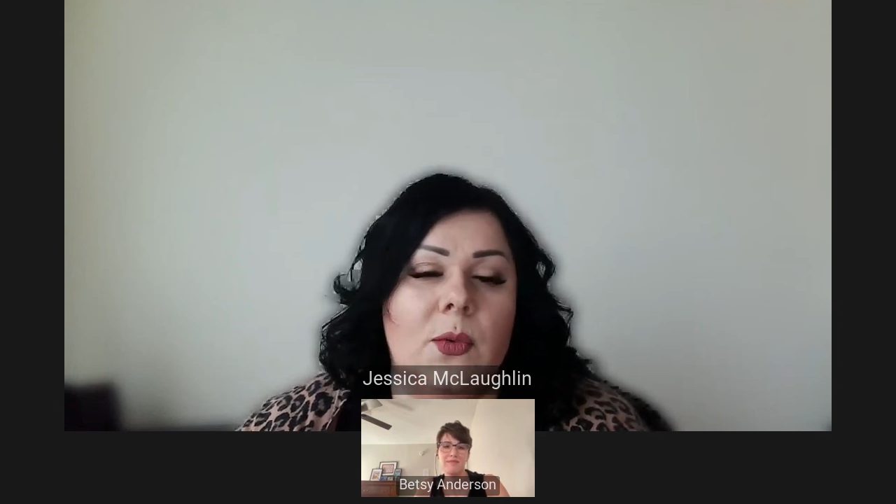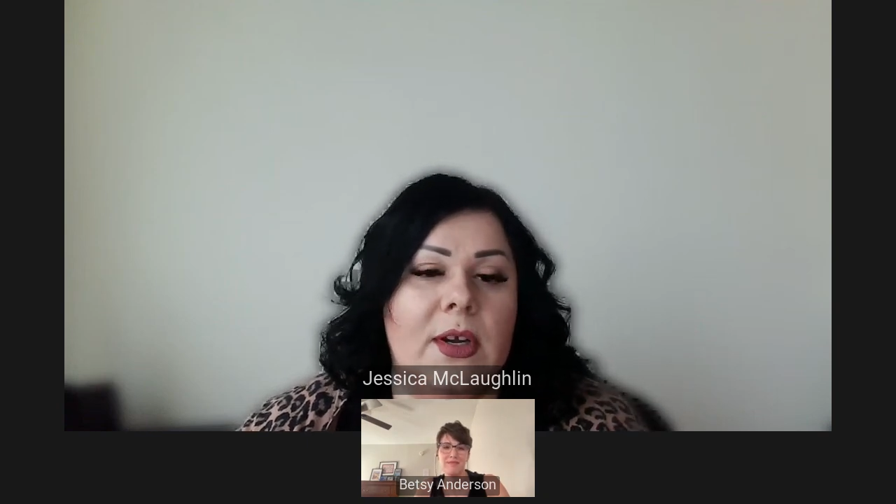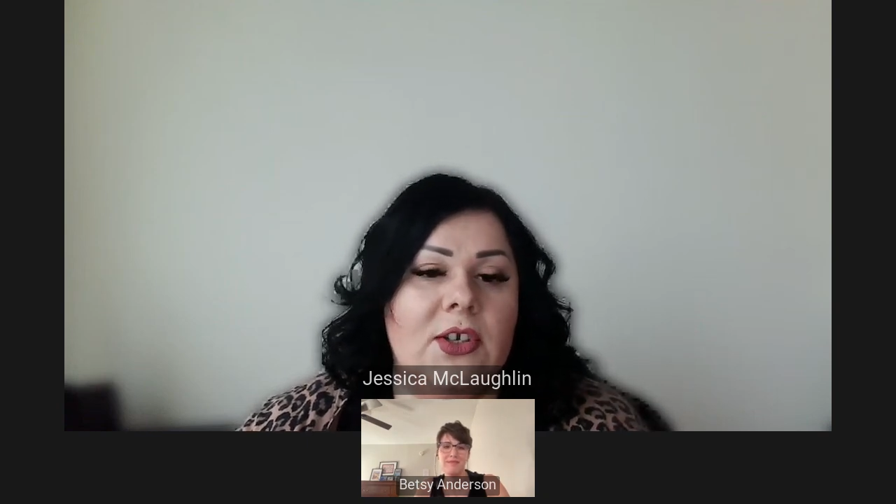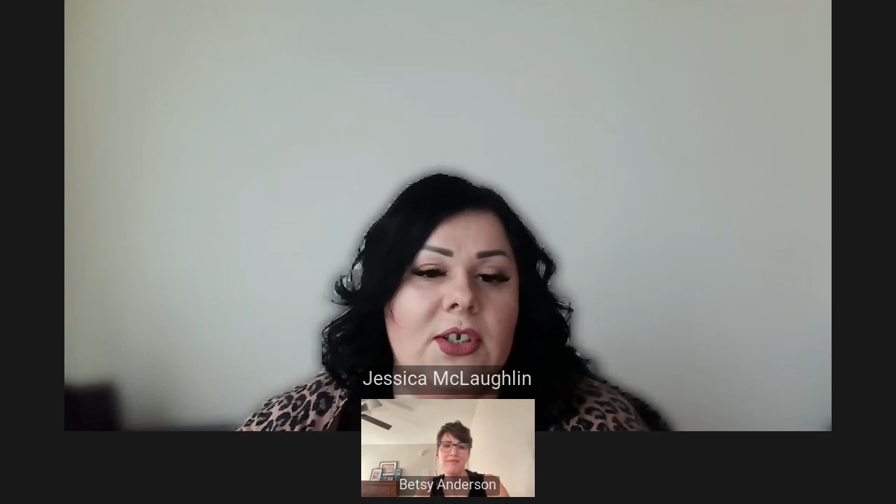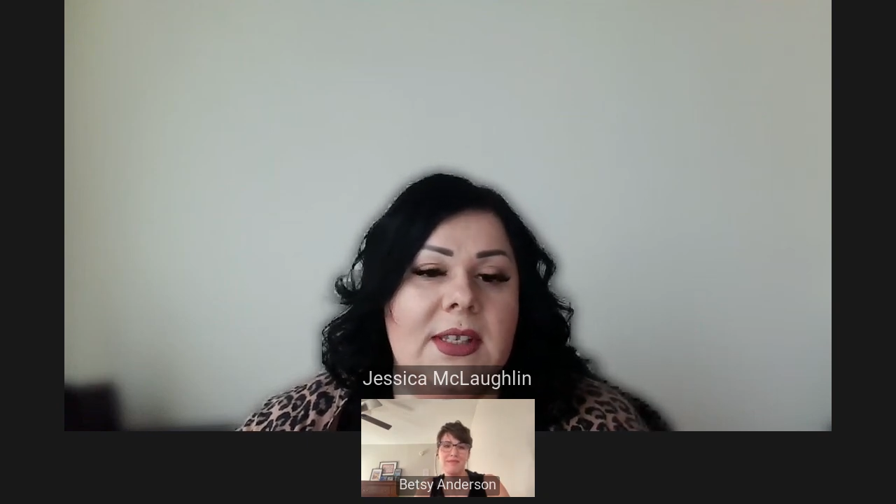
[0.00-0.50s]

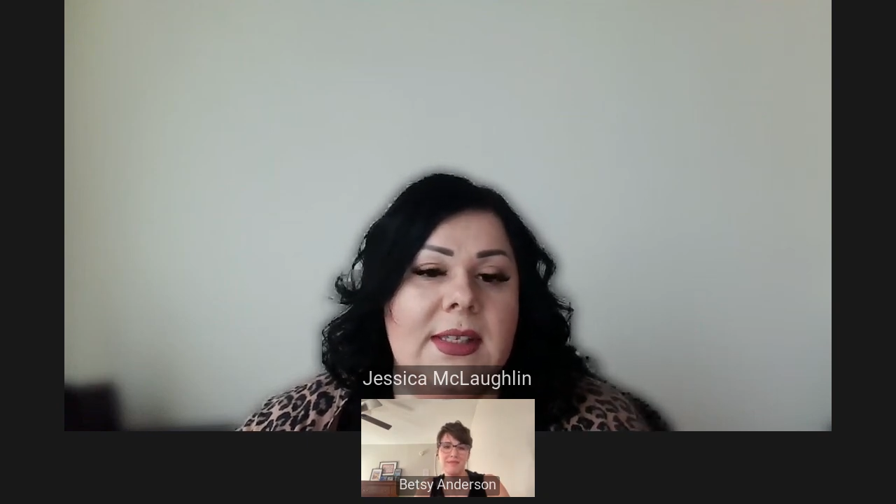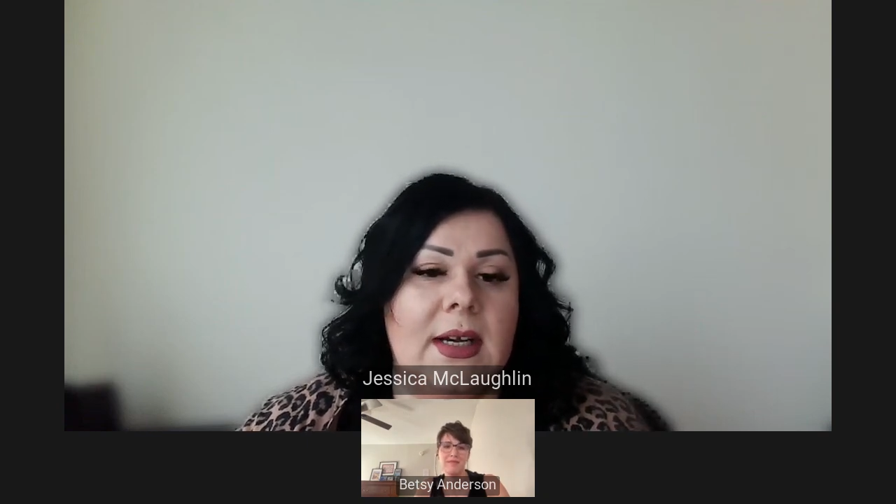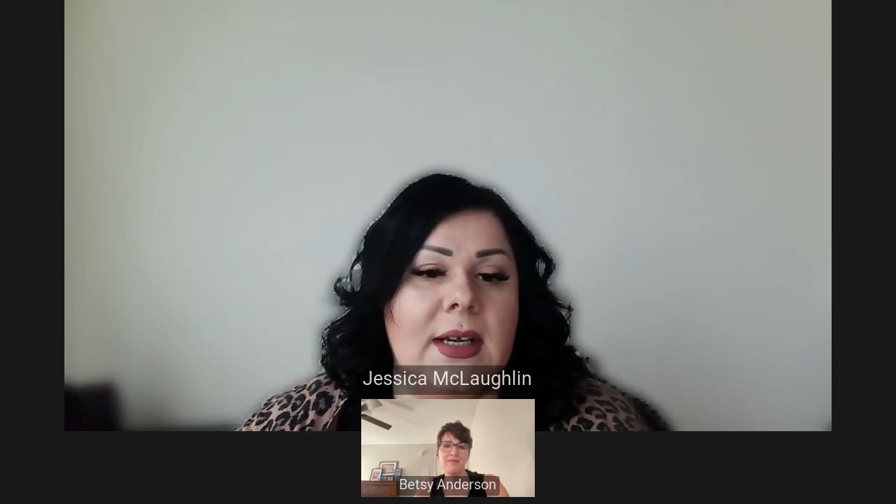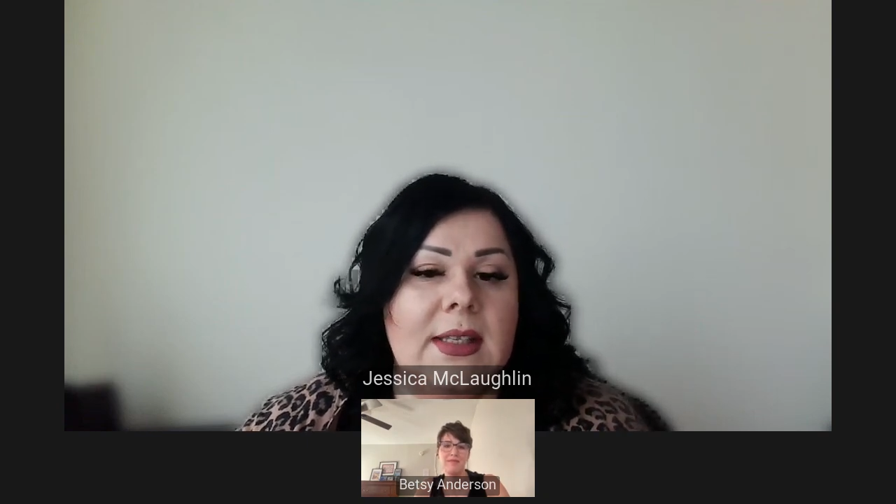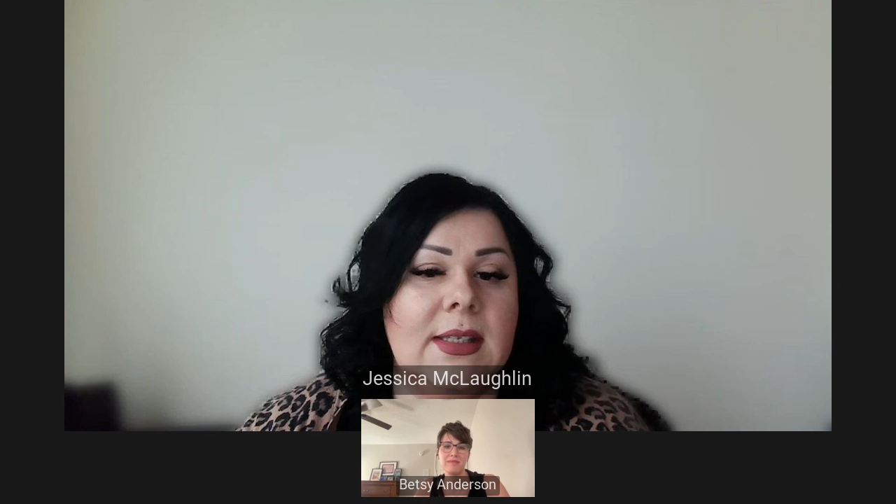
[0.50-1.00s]
questions
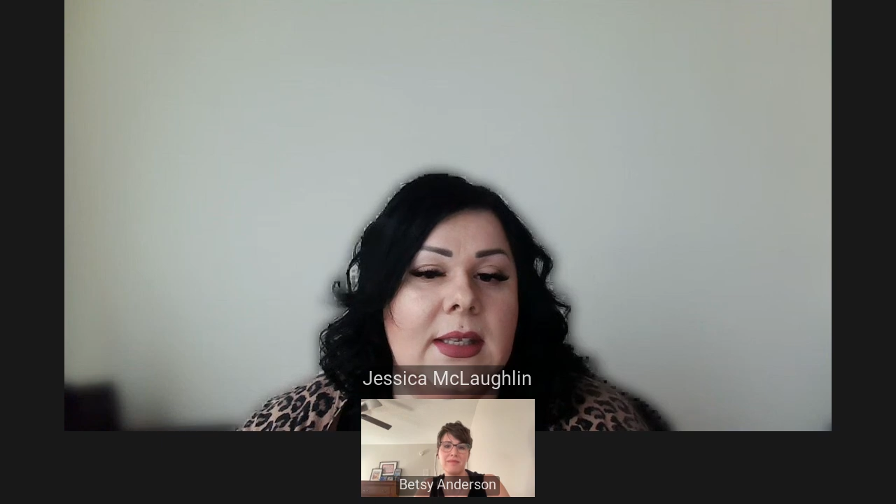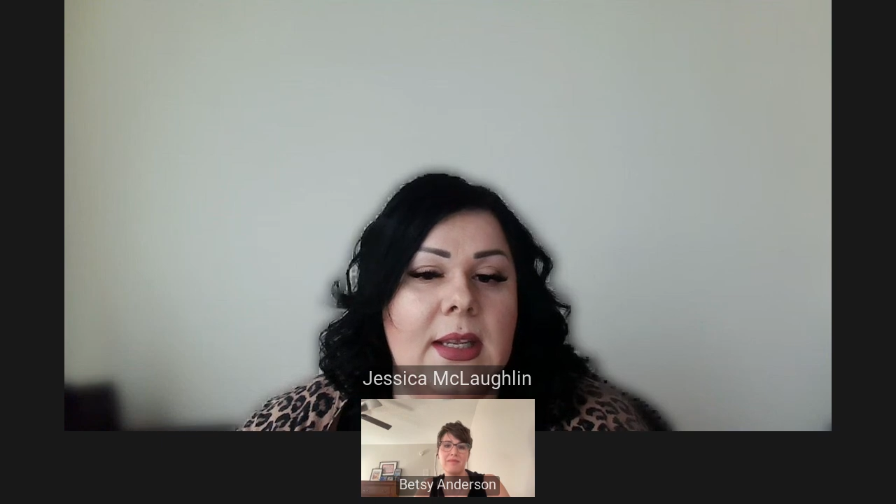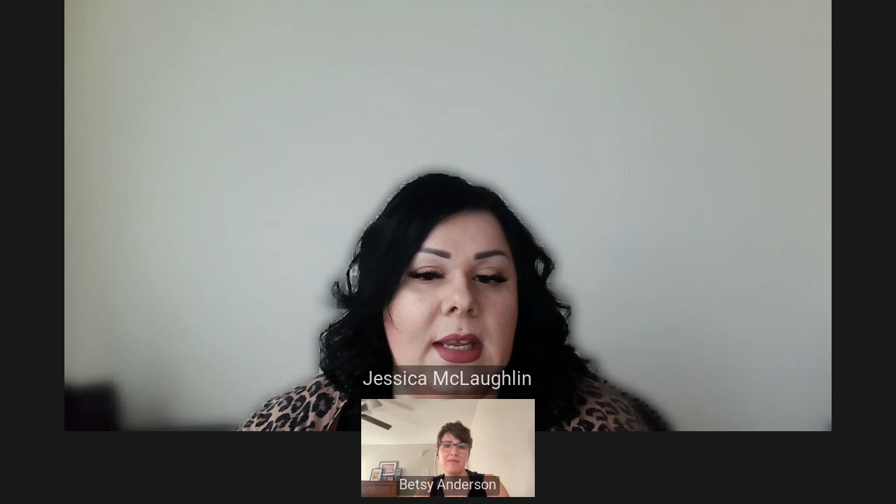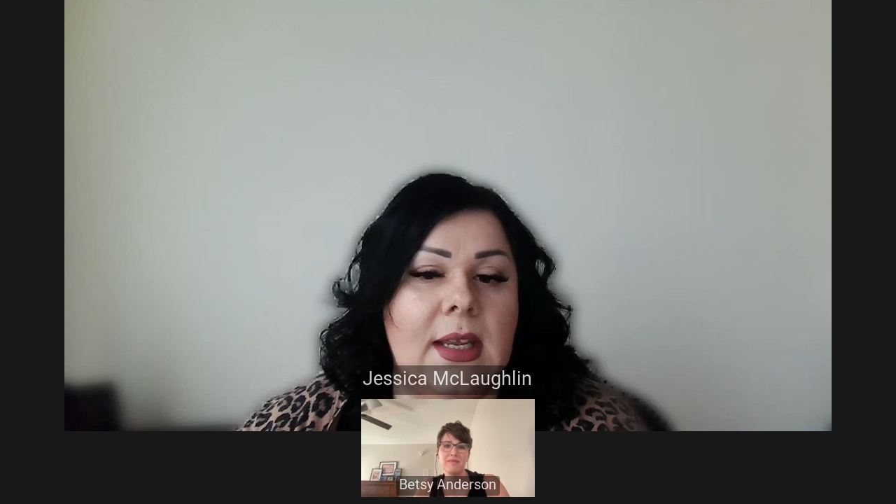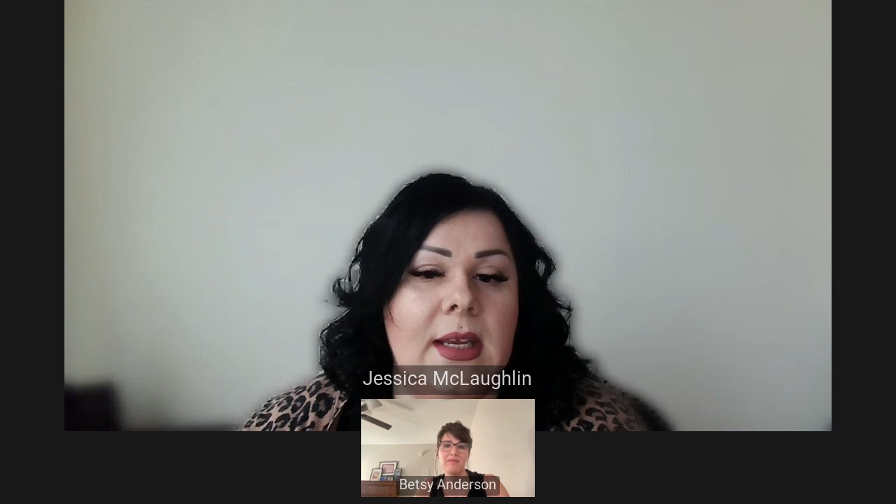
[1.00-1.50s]

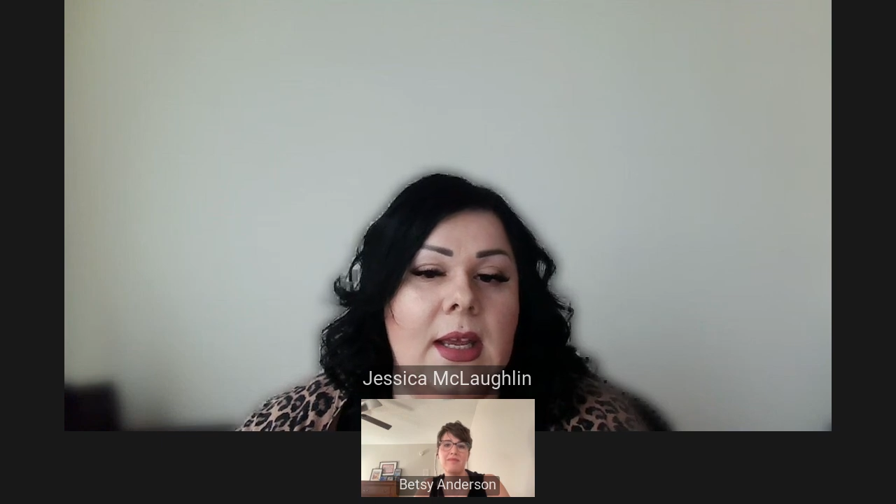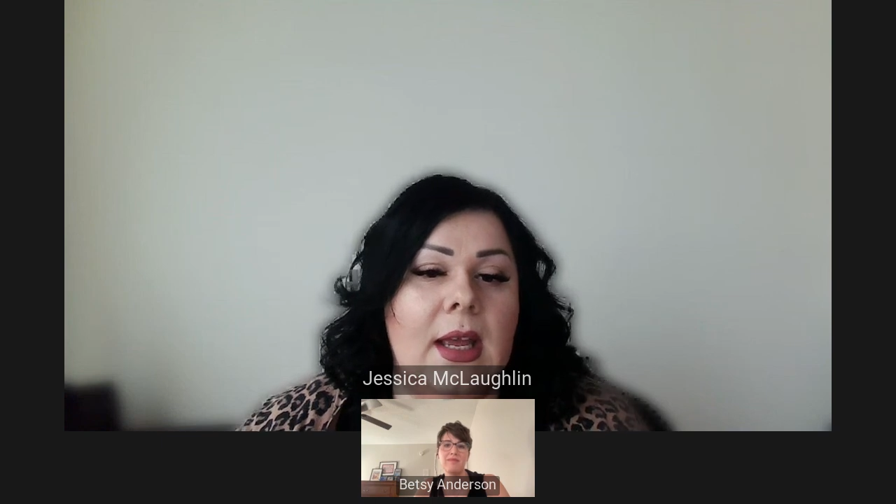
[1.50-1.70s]
constantly